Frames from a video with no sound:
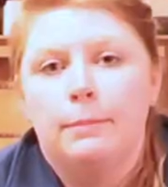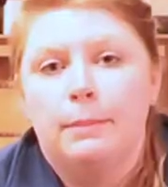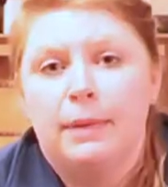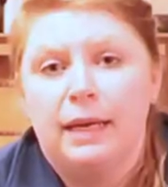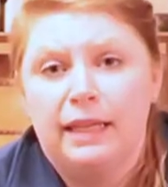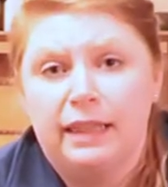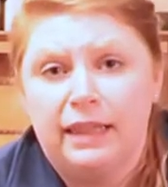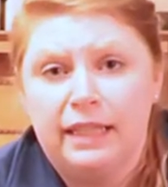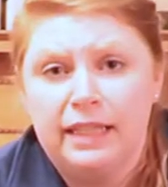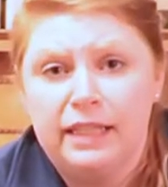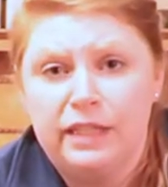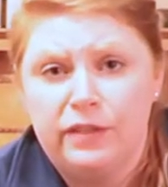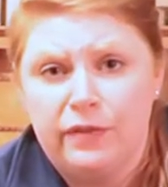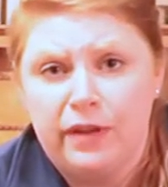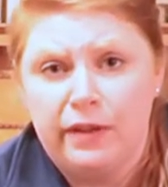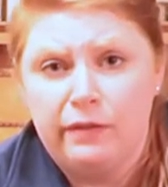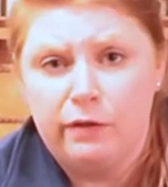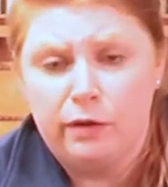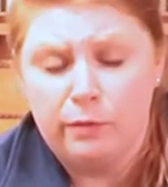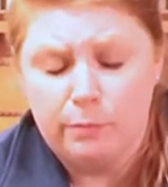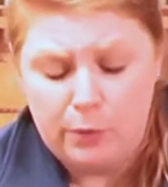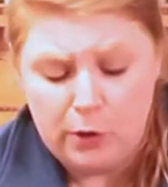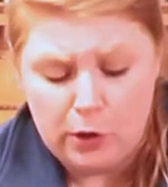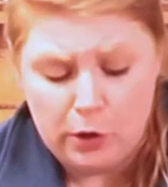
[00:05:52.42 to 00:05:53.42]
My least
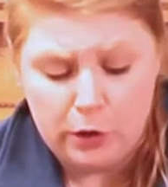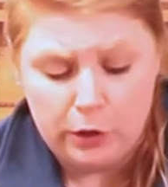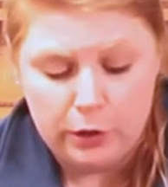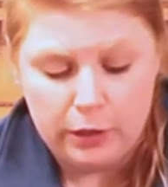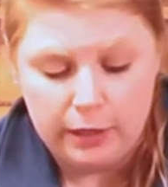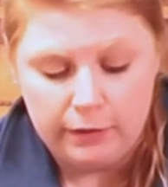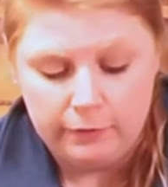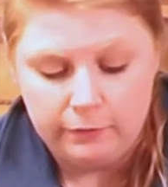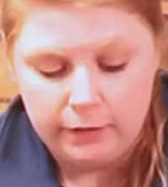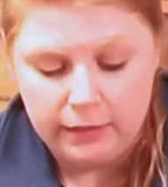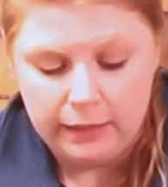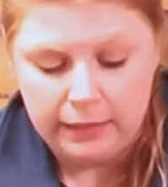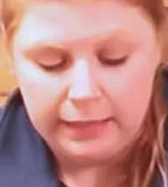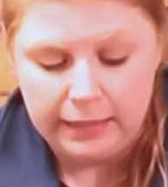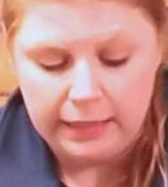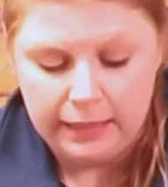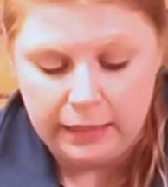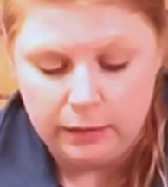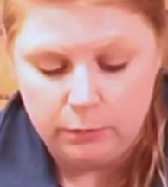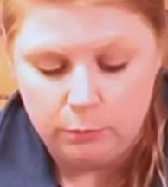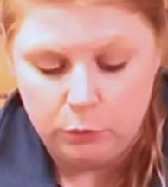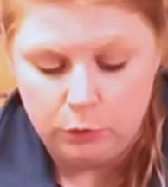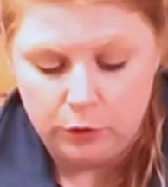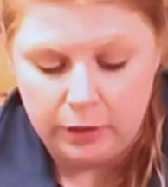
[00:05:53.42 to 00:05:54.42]
favorite part of
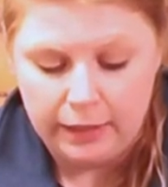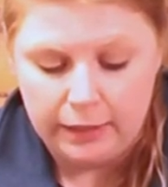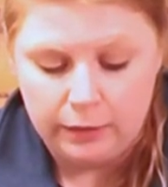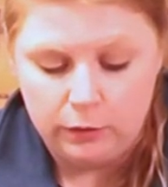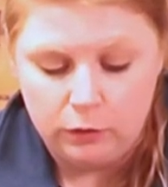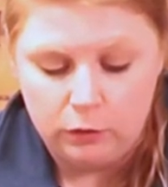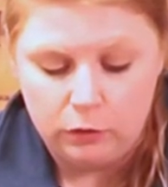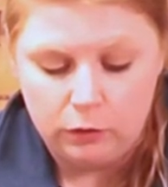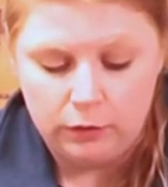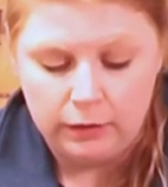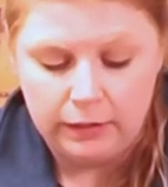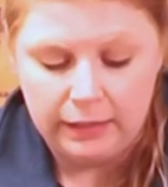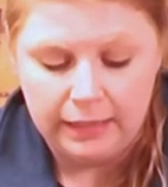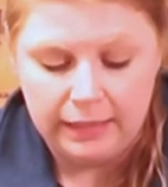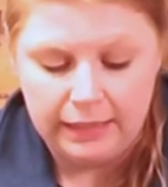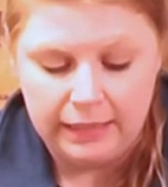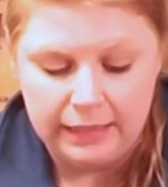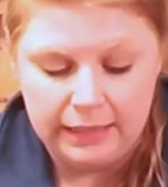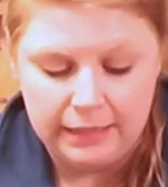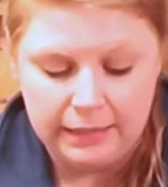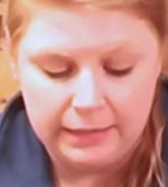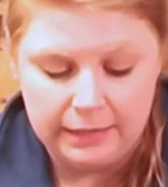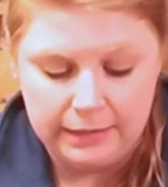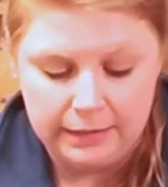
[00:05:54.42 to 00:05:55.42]
cleaning a bridle
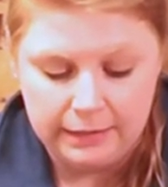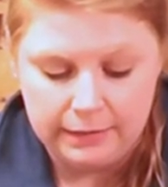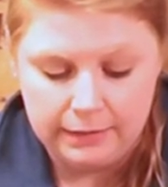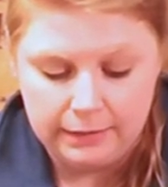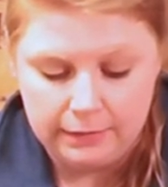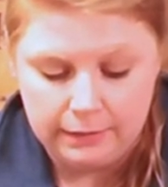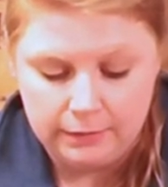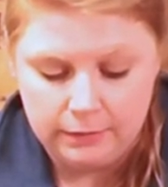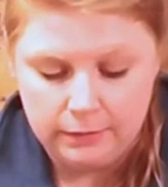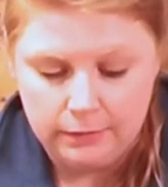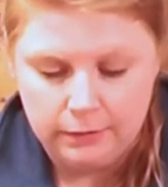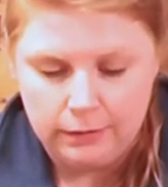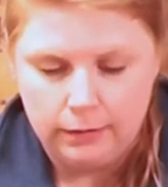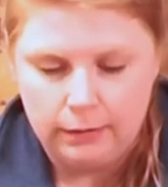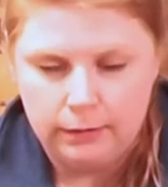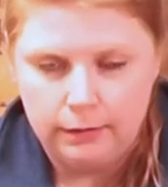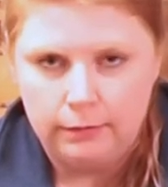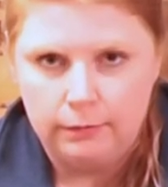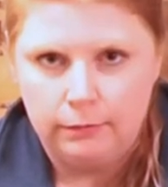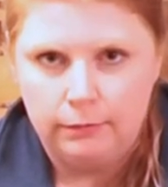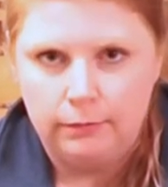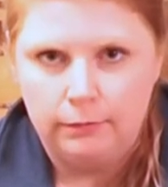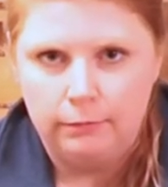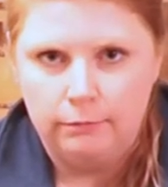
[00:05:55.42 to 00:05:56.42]
is
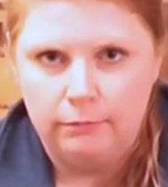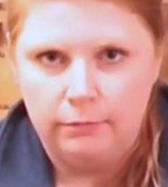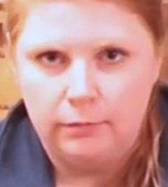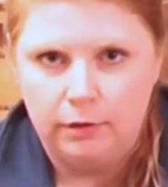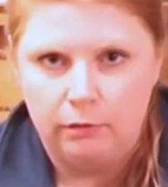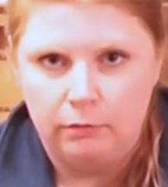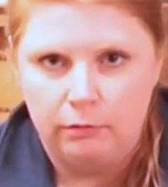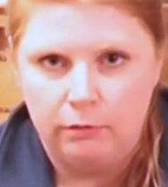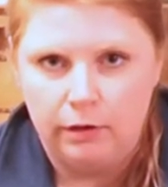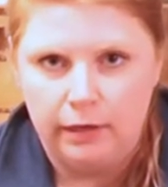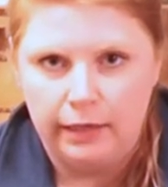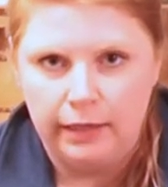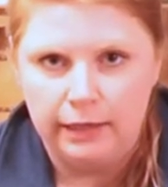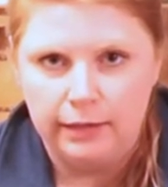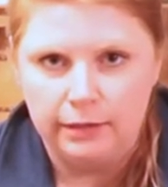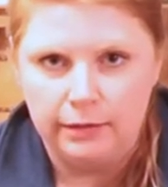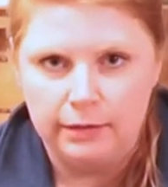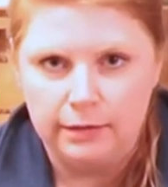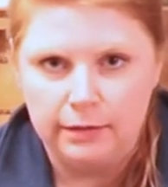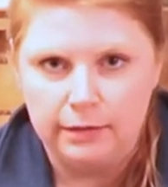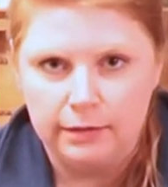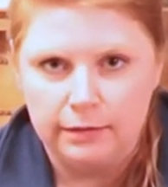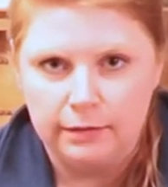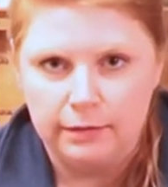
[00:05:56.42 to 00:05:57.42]
the
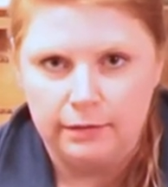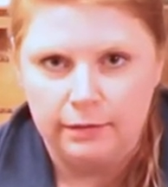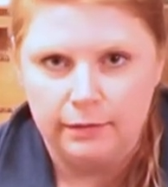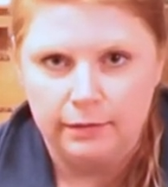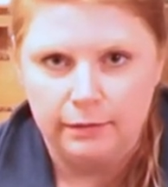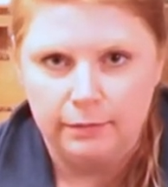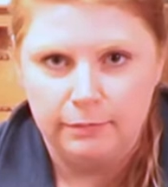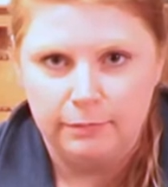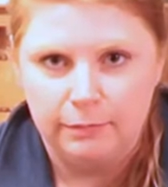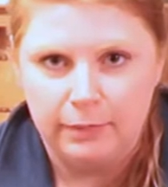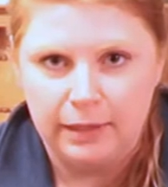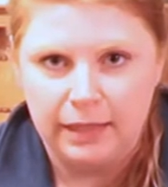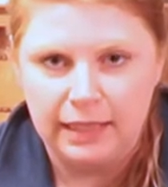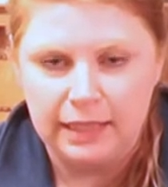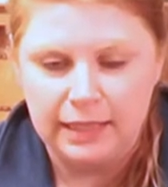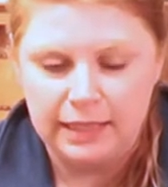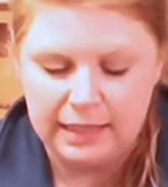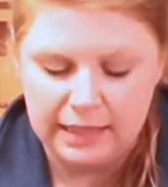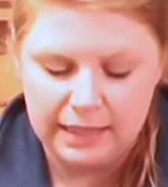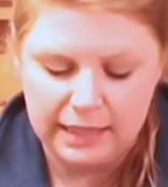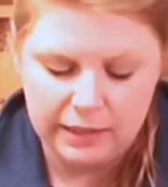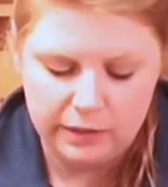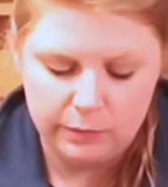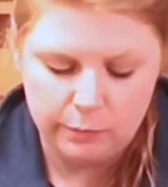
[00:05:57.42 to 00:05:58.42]
reins
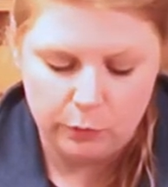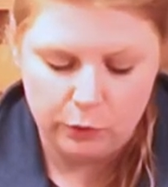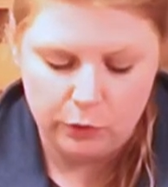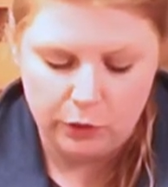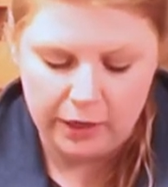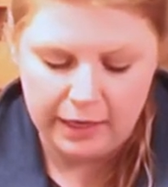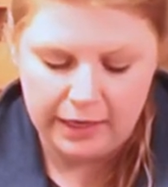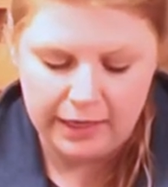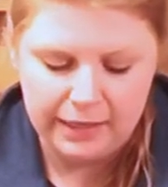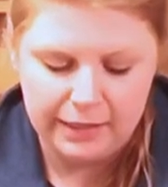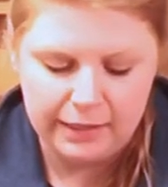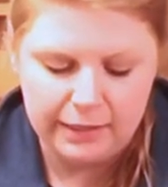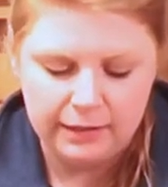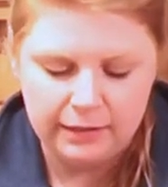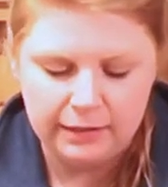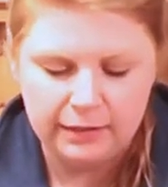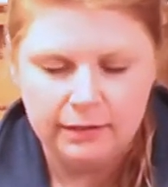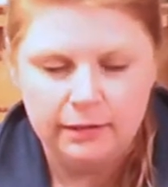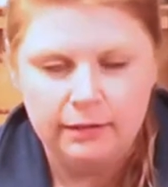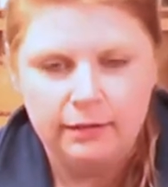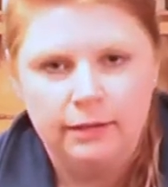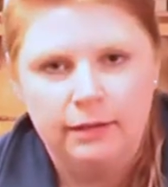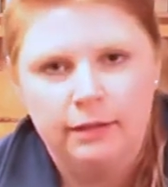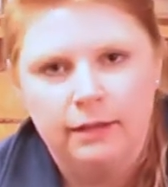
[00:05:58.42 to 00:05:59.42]
because these
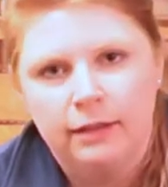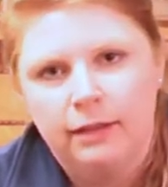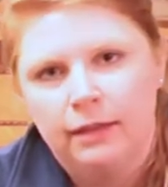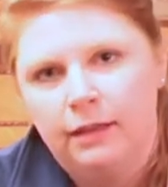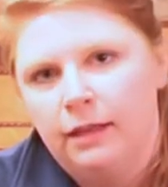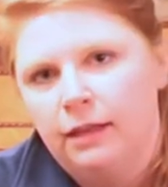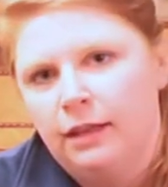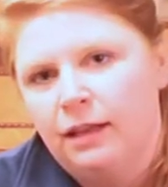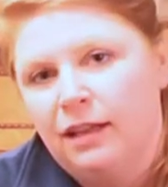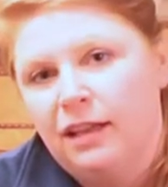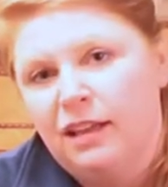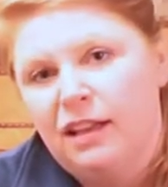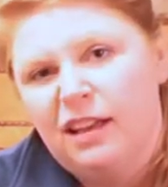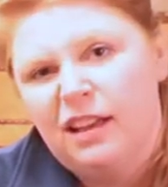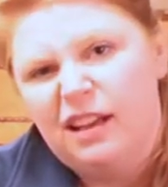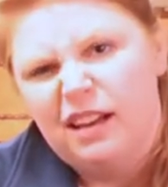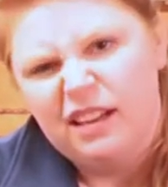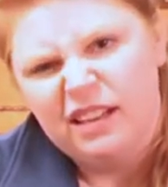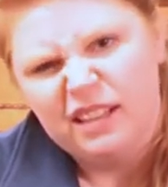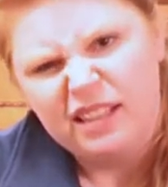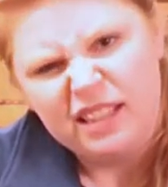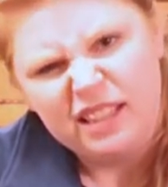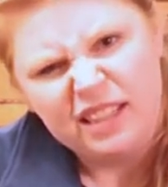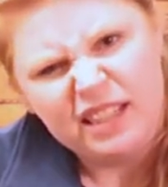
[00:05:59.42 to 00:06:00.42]
braids
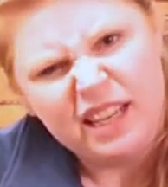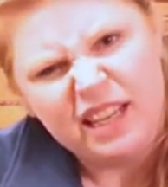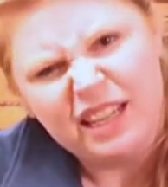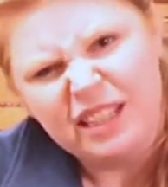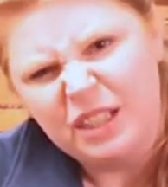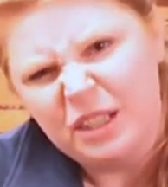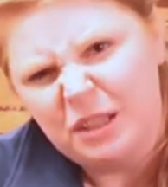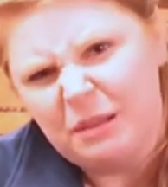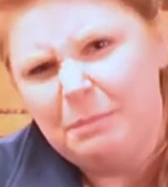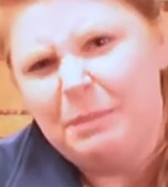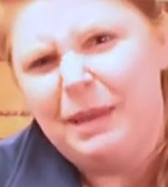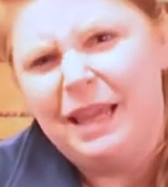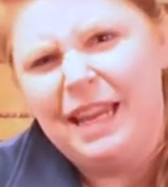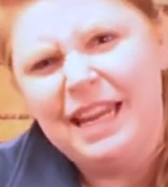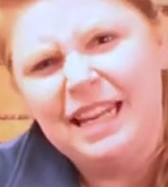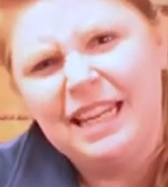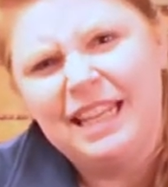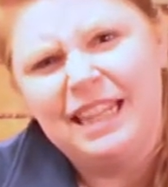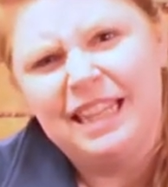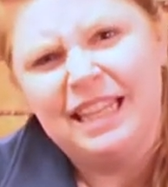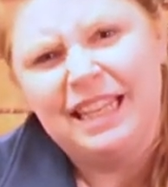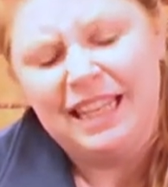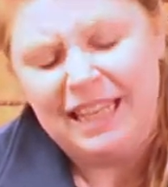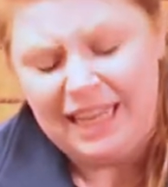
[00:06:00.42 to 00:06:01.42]
are such a
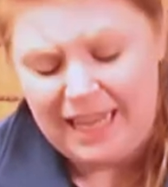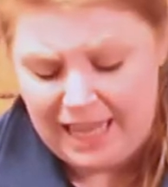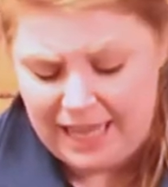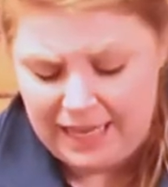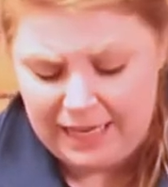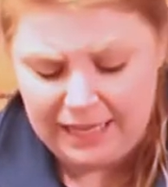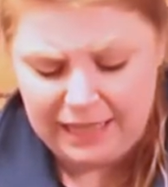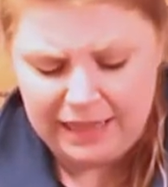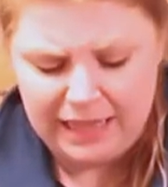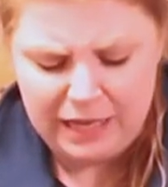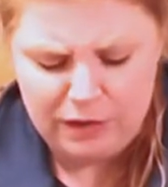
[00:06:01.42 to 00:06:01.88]
pain in the neck.